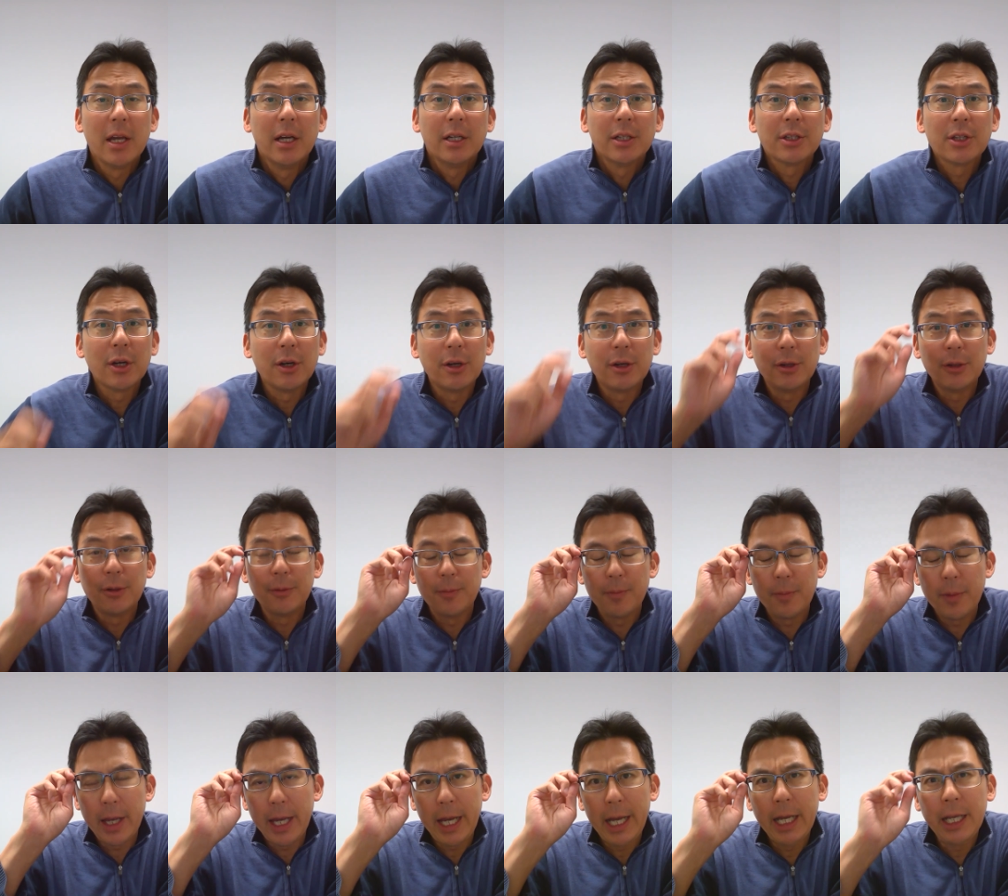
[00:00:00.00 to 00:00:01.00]

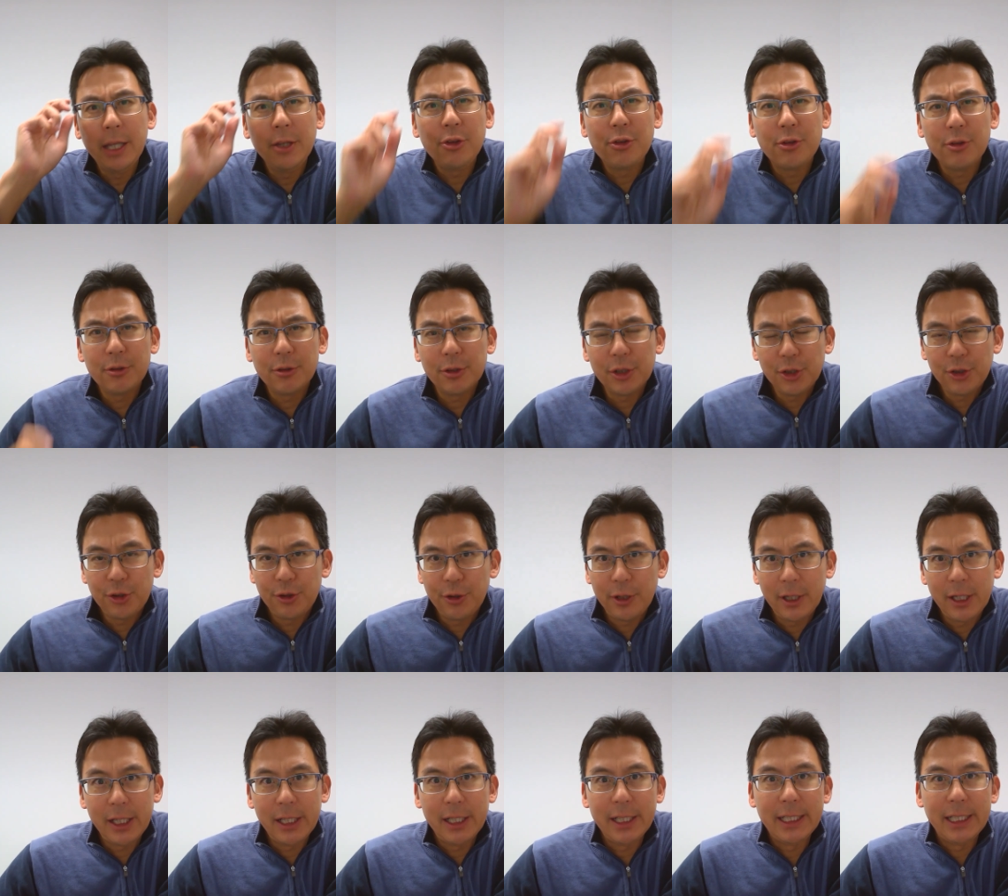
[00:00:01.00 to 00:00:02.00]
So Andrew
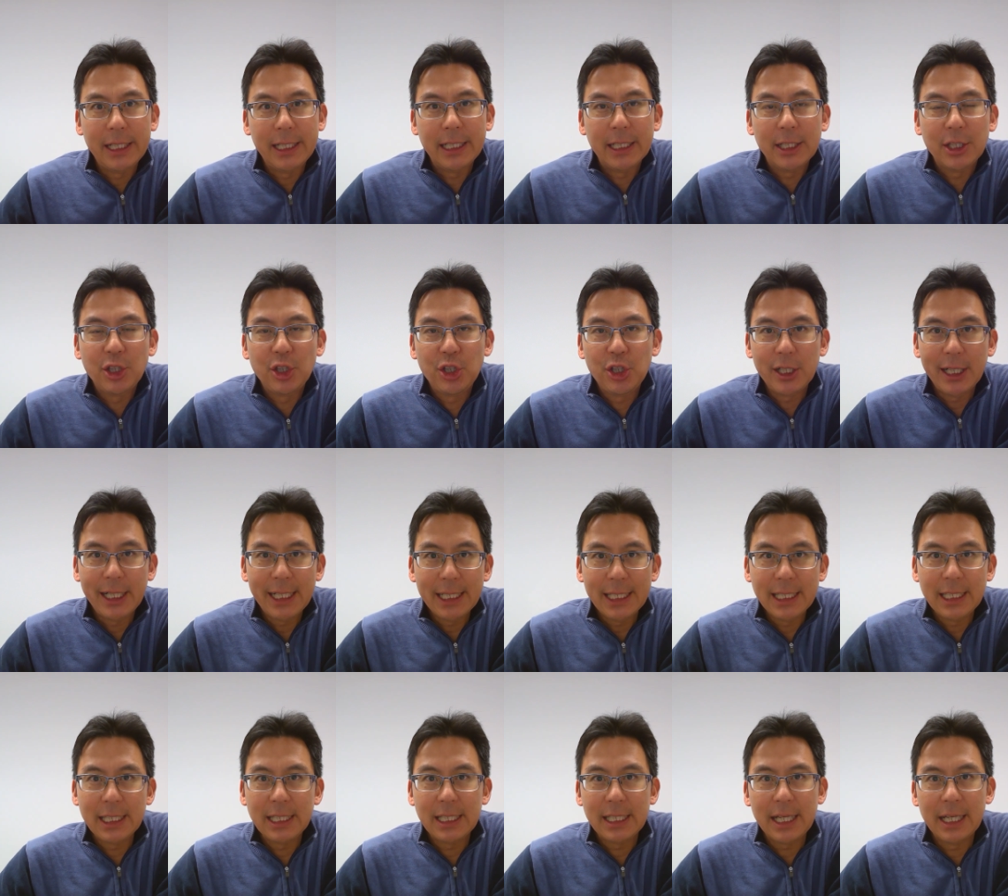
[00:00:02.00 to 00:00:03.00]
Scheer
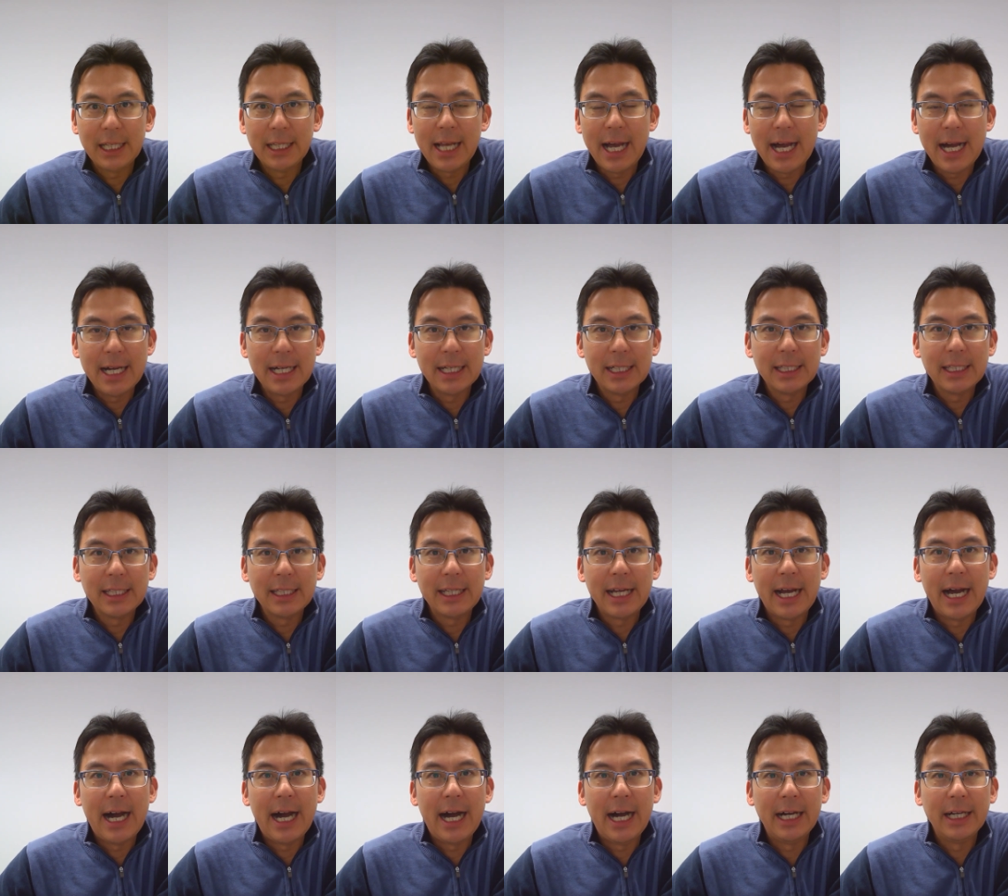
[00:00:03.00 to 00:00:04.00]
just announced
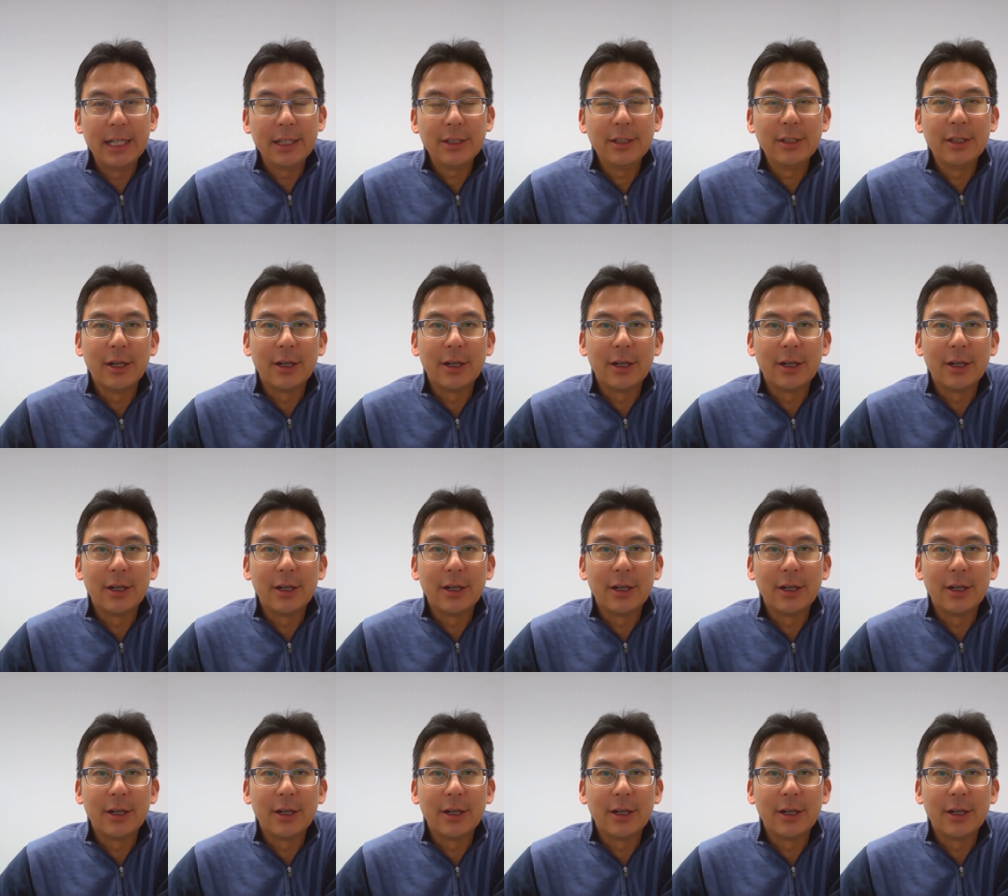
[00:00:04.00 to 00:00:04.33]
that,